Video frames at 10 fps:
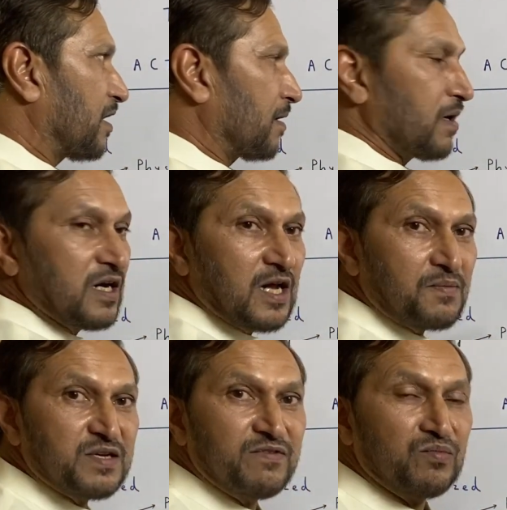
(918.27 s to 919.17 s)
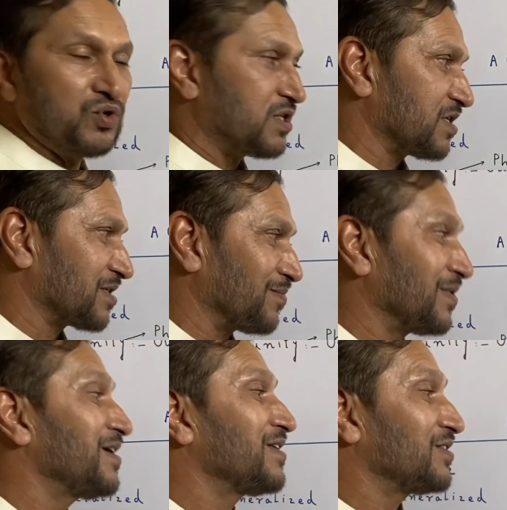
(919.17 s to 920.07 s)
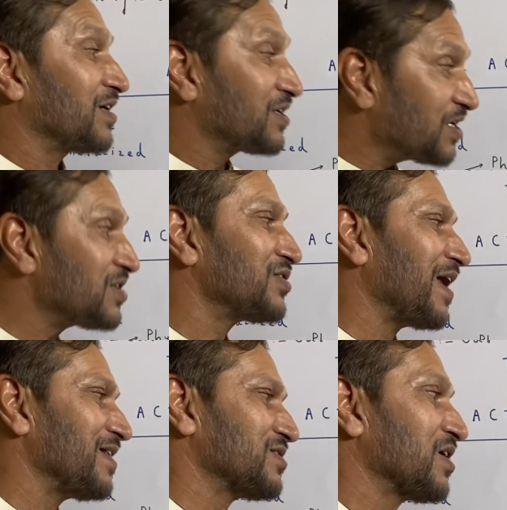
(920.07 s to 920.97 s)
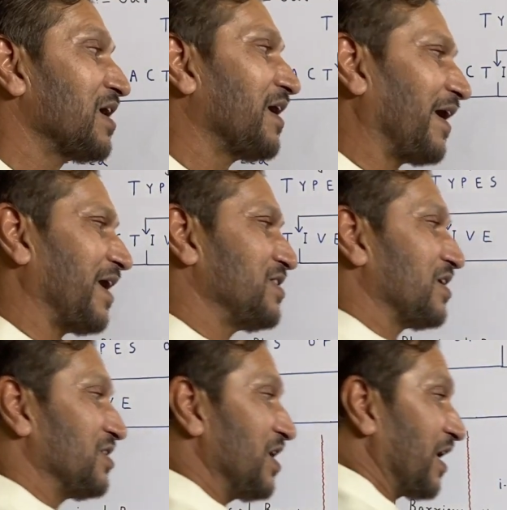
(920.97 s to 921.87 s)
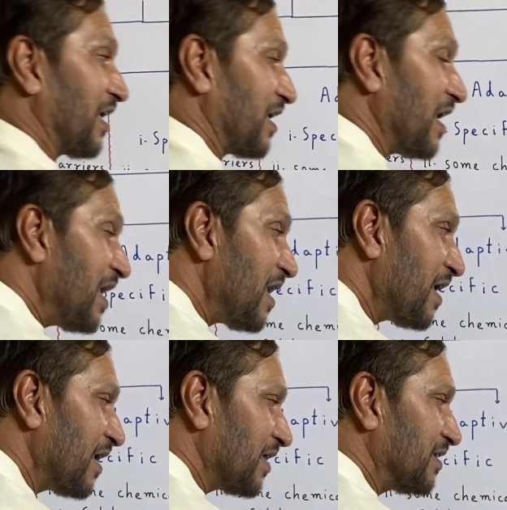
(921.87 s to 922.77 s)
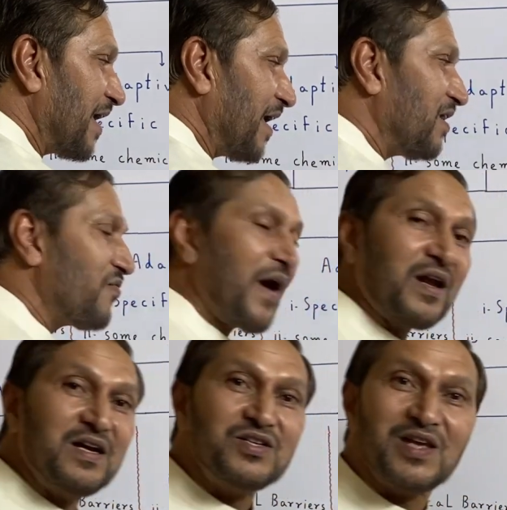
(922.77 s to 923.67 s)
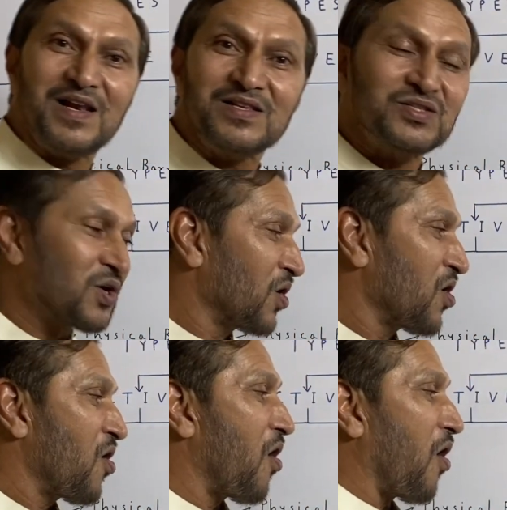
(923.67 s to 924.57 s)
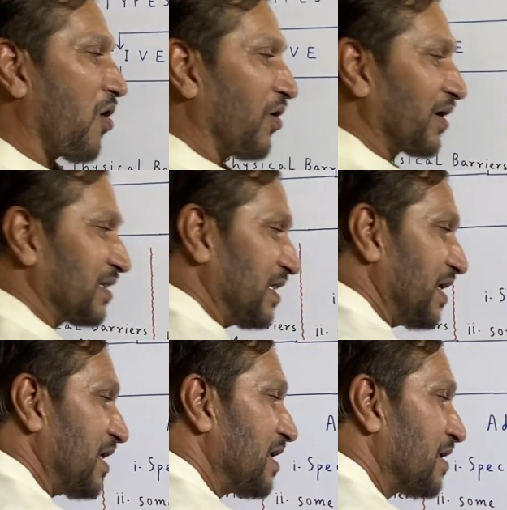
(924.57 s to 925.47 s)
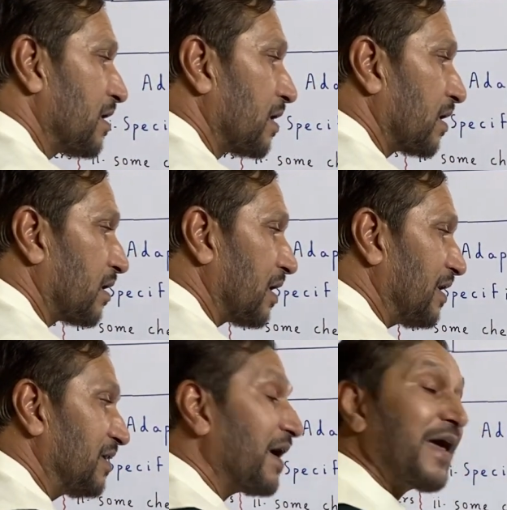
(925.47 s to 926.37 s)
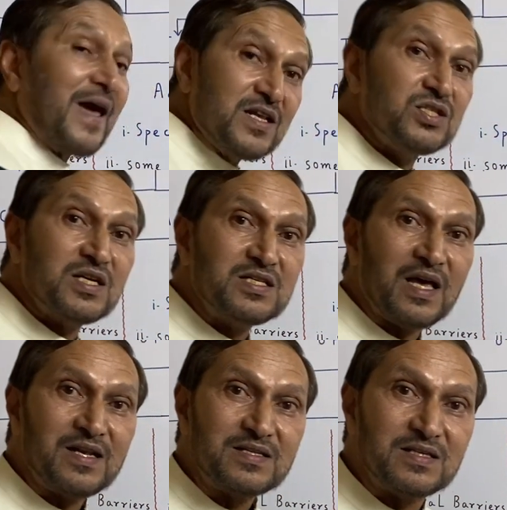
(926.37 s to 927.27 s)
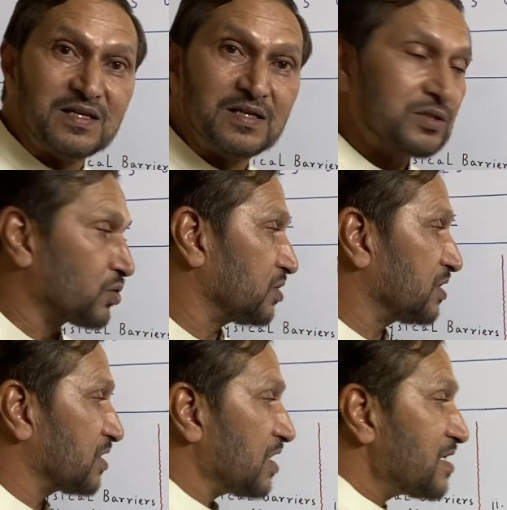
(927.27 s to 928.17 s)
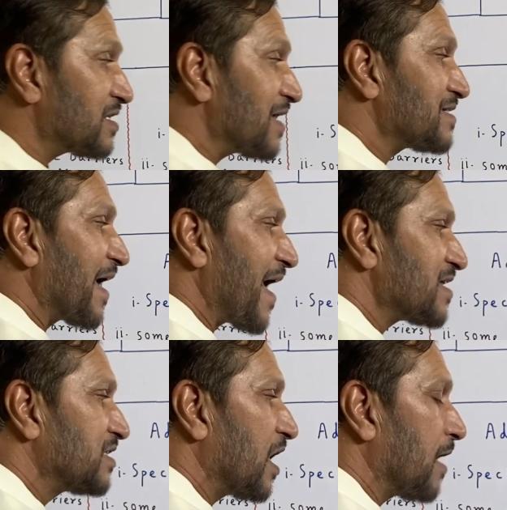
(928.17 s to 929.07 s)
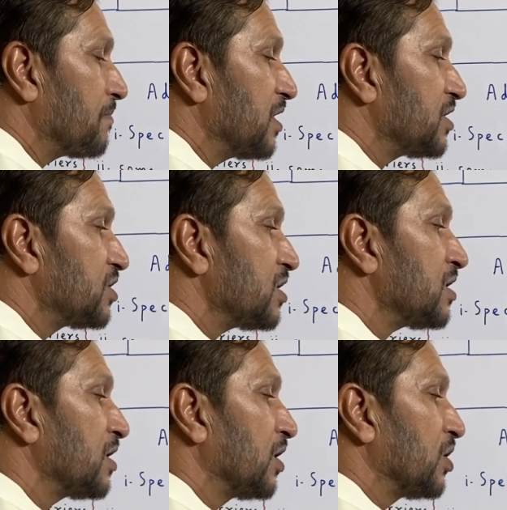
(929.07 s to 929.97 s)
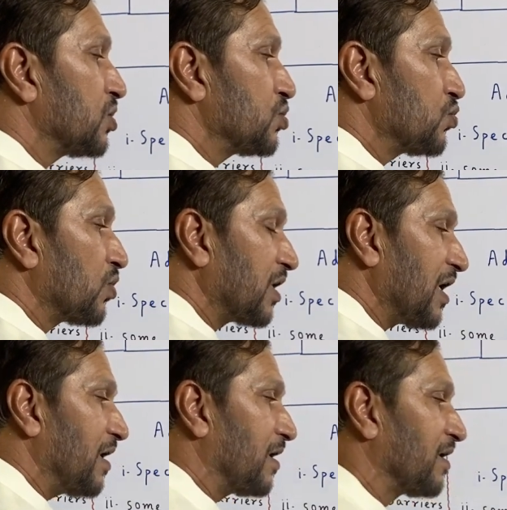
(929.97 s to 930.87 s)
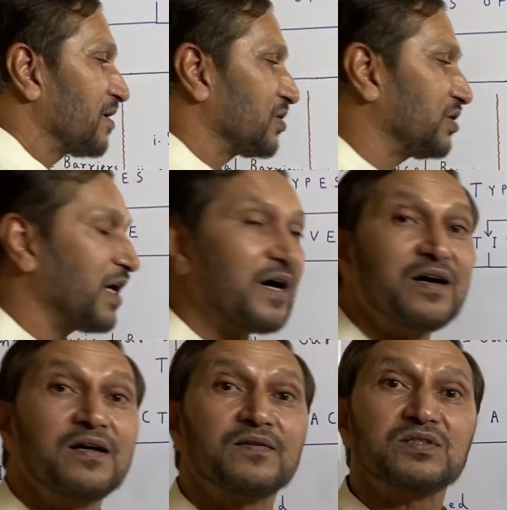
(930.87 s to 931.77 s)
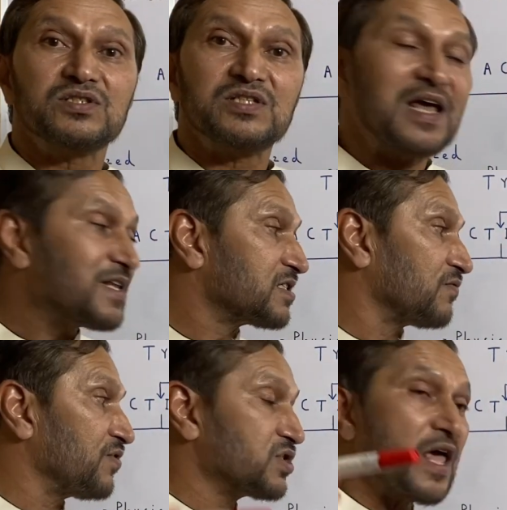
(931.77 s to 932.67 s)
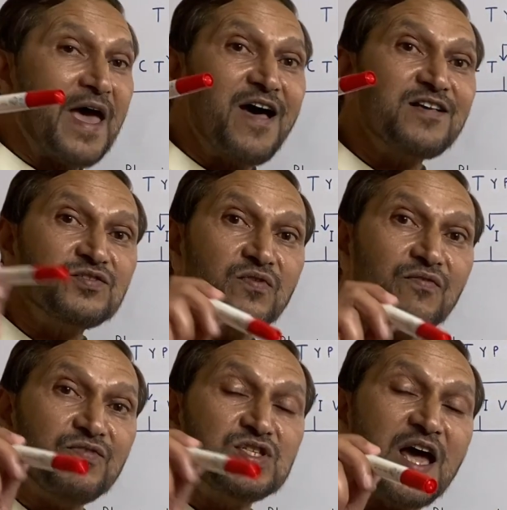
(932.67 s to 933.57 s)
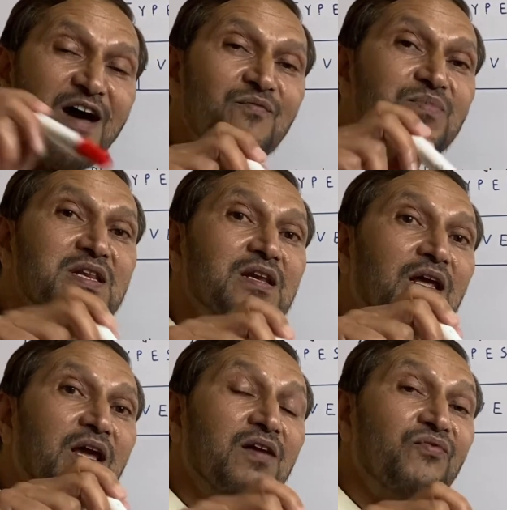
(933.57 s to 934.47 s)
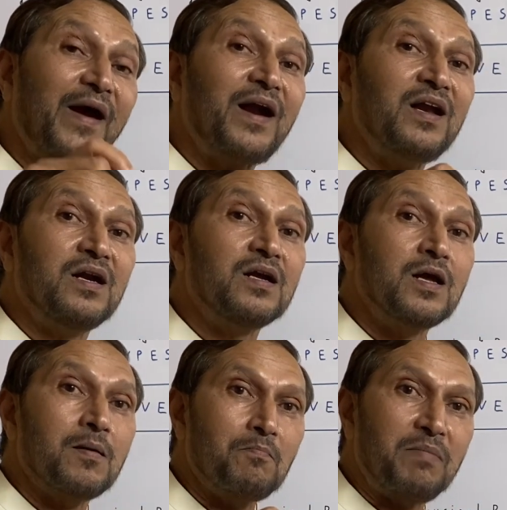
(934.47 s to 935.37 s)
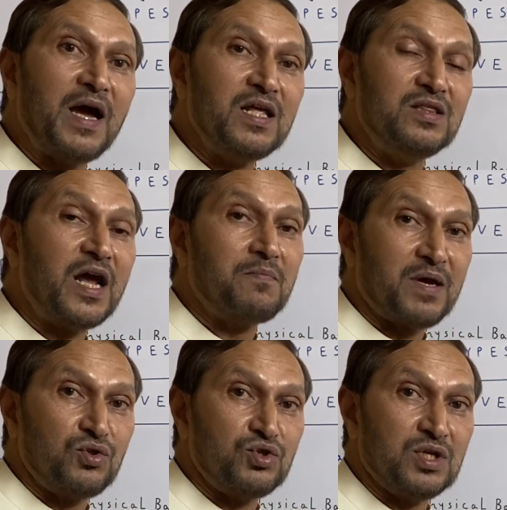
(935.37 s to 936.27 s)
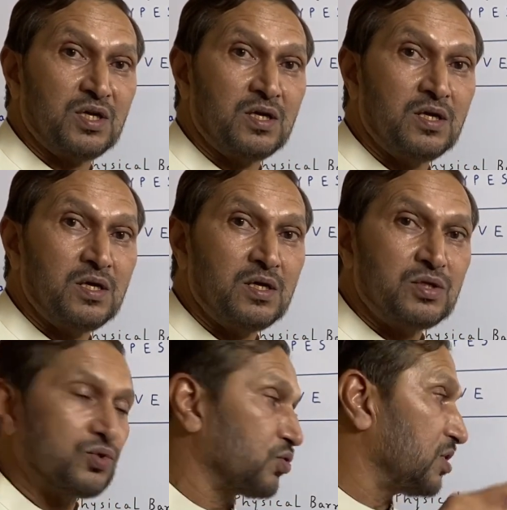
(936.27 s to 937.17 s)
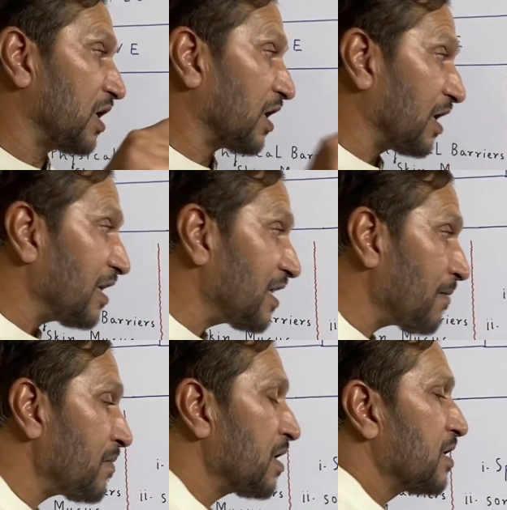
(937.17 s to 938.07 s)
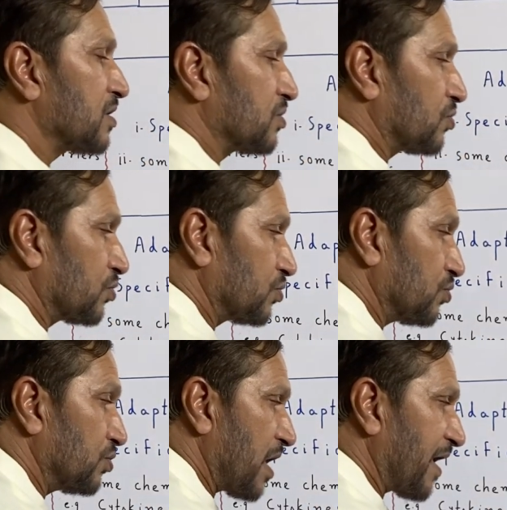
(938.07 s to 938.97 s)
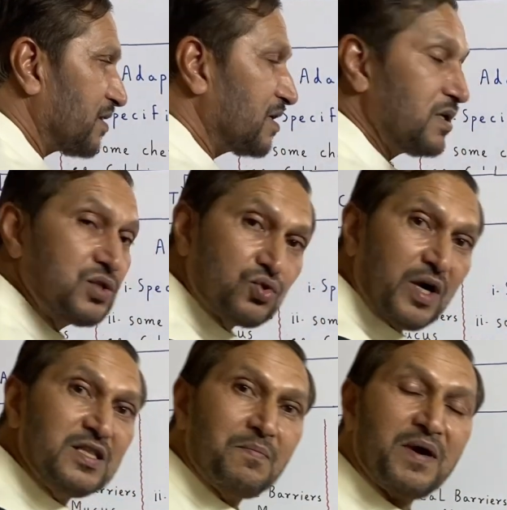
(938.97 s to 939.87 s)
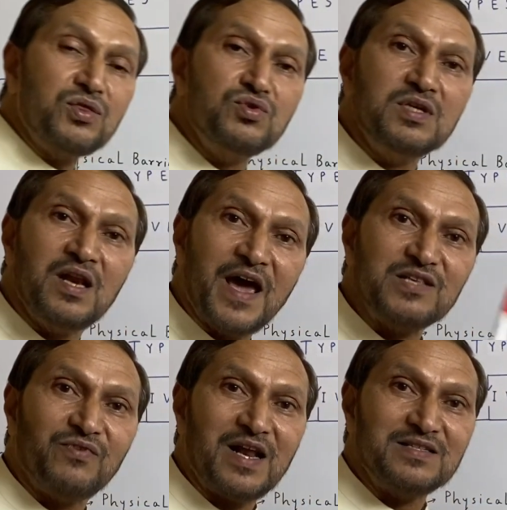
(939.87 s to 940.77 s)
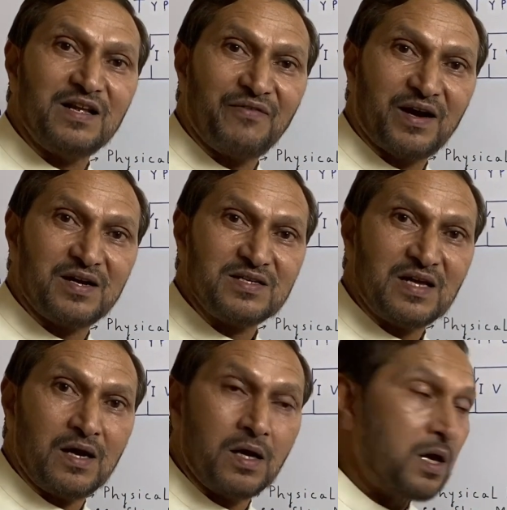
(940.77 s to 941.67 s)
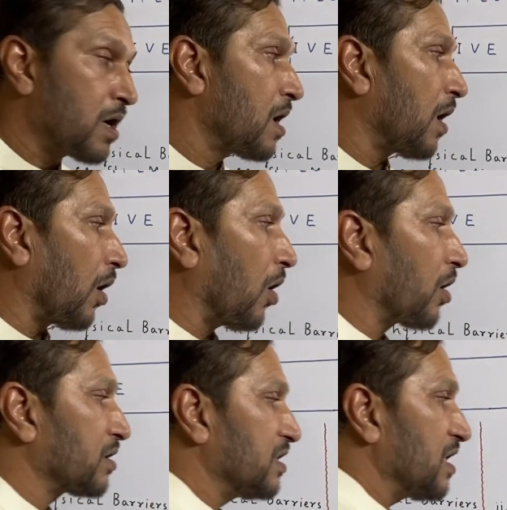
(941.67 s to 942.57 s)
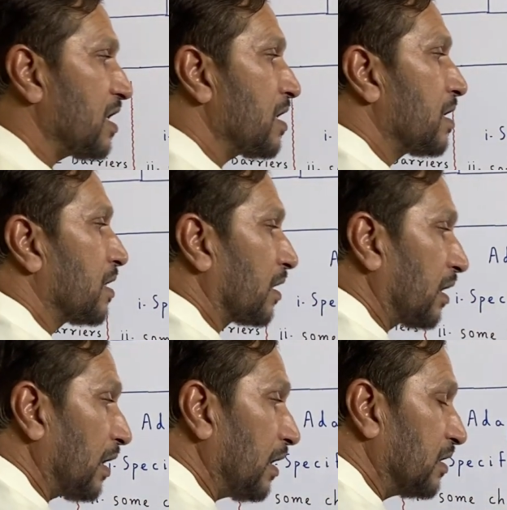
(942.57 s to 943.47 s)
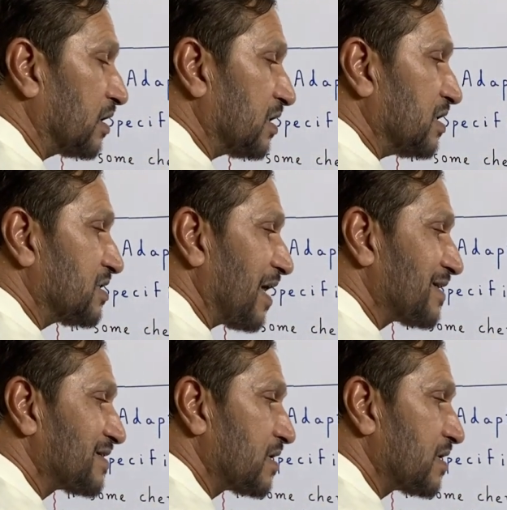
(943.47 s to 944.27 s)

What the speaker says: adaptive immune system. The T cells, either they kill the infected cells or they kill the cancer cells. So T cells has the ability to kill the cells which have been infected by that pathogen. So they kill them and they destroy the pathogen as well as the infected cell, or they kill the T cells,